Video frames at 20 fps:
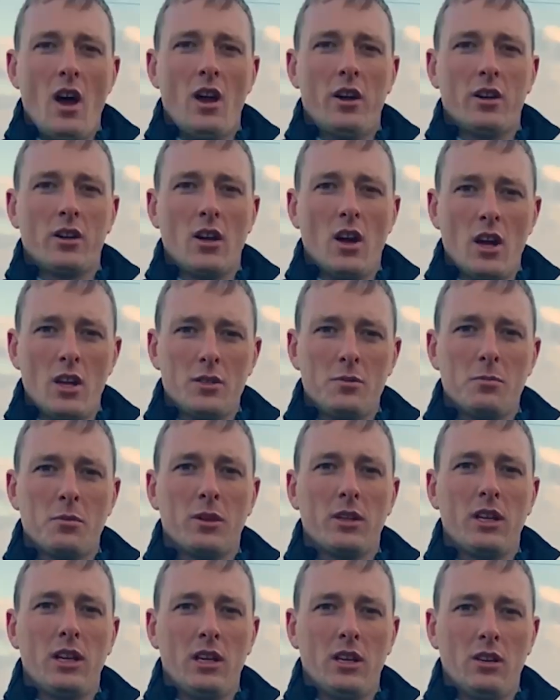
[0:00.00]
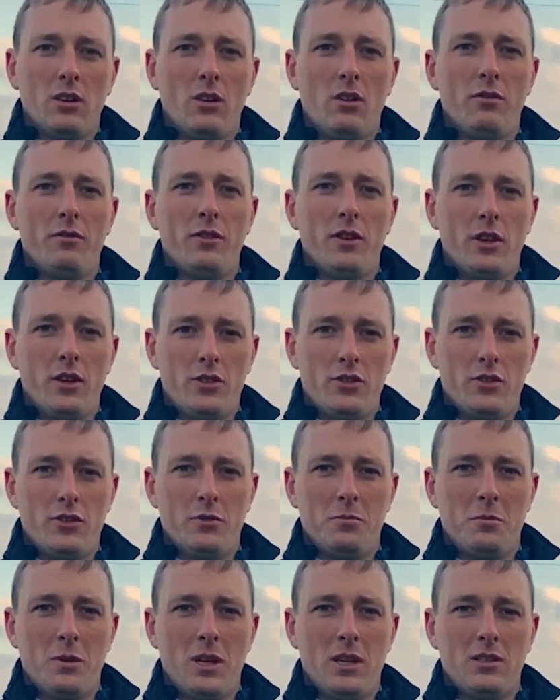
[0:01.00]
on a cost per kilo of
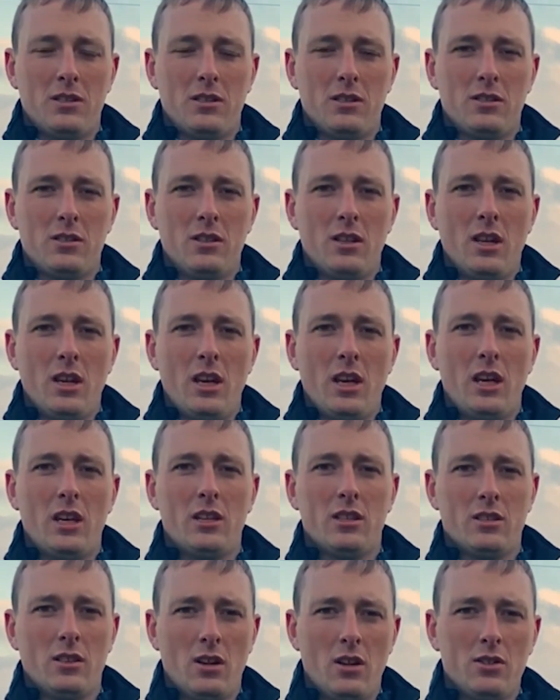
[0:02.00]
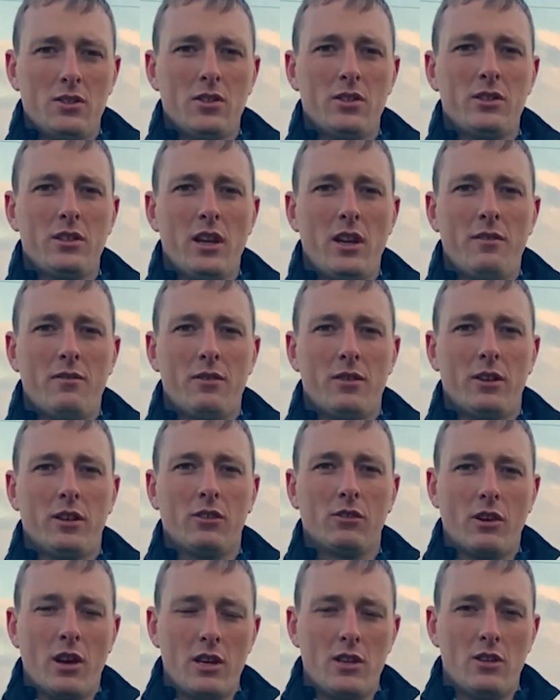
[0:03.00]
nitrogen basis. It is also safer than
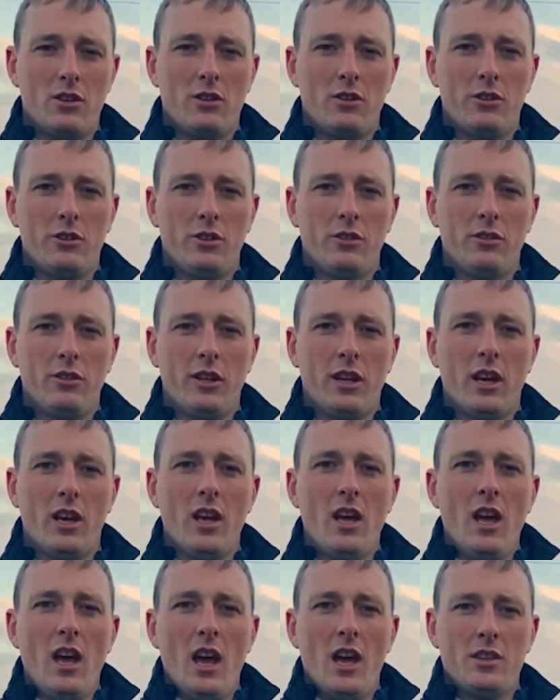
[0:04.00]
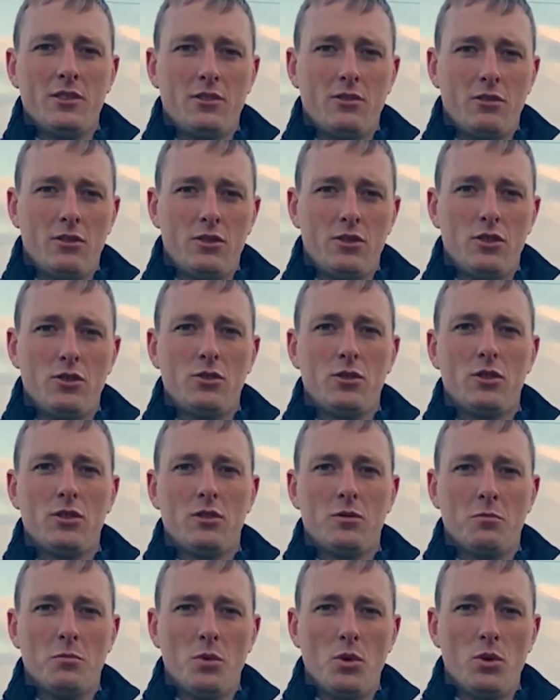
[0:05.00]
granular urea as it reduces
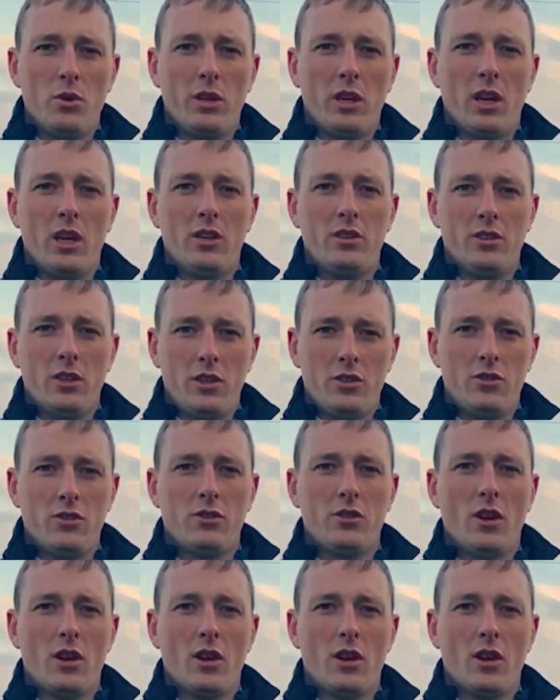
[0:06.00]
ammonia and nitrous